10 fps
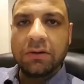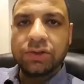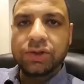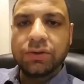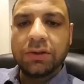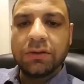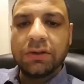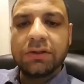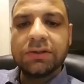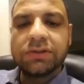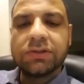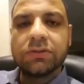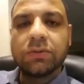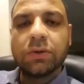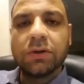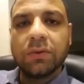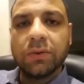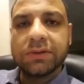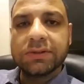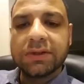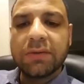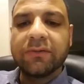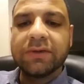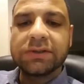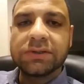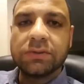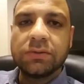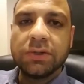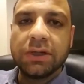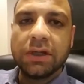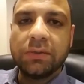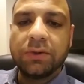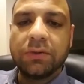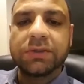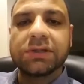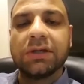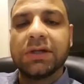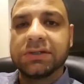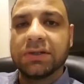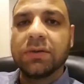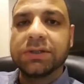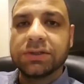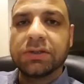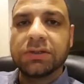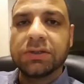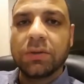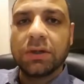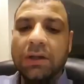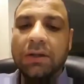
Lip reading: junior years, to work with some of us who can help you crystallize the question and so on.